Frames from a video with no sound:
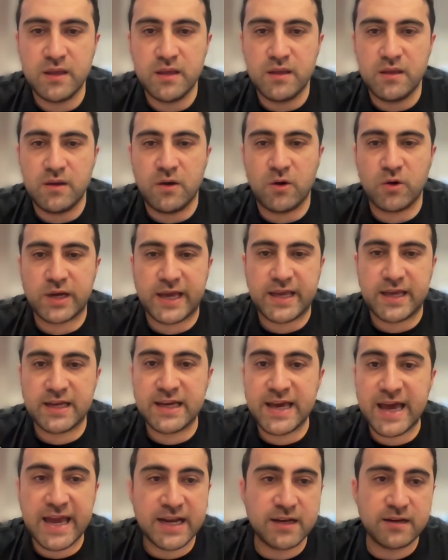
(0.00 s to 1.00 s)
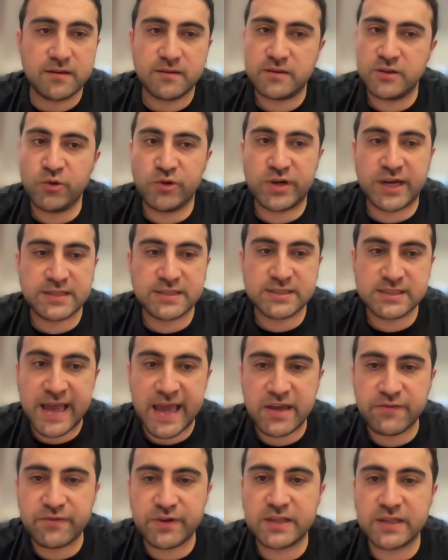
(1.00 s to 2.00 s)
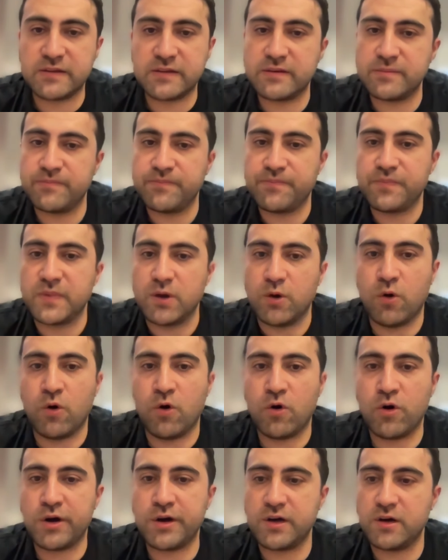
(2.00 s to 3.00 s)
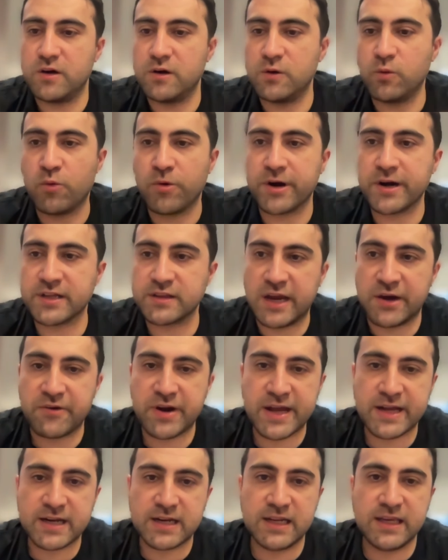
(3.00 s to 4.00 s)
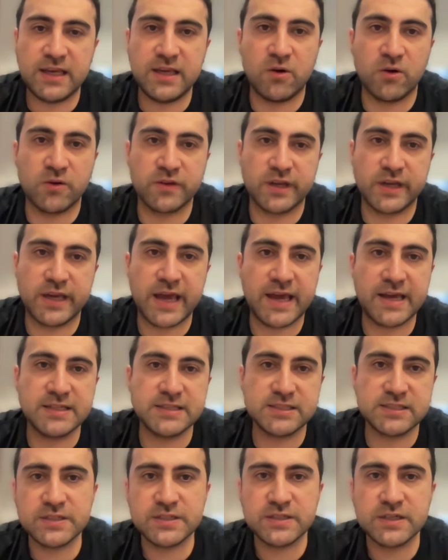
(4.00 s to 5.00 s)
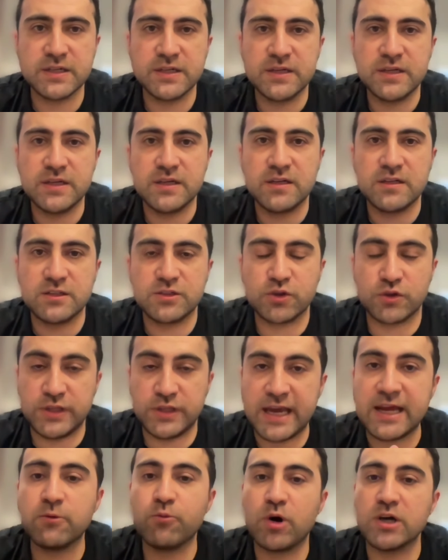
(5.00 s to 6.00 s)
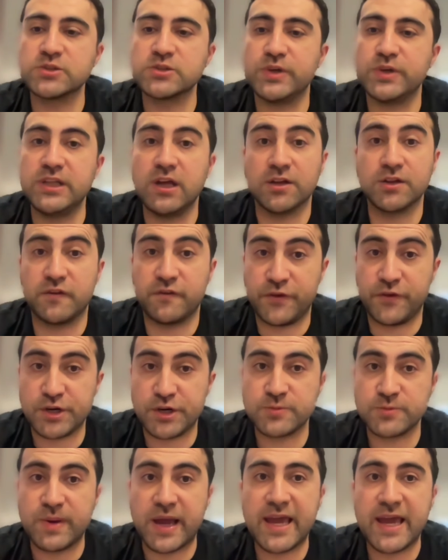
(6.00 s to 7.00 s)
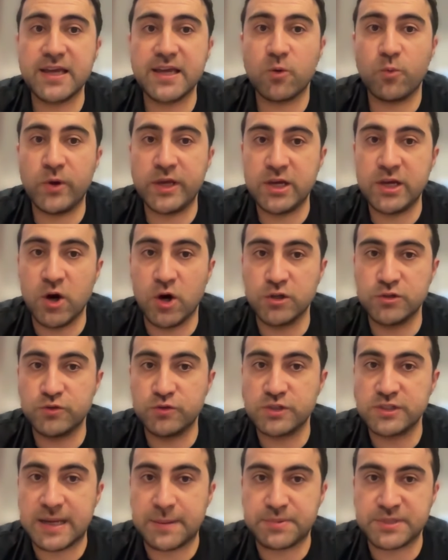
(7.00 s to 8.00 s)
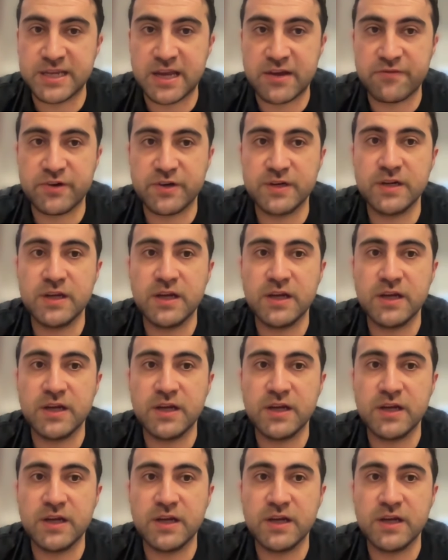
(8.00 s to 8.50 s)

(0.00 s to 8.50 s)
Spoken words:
Okay, again, you can save it or work directly on the case. So then once we've done the first bake, we go to step 7,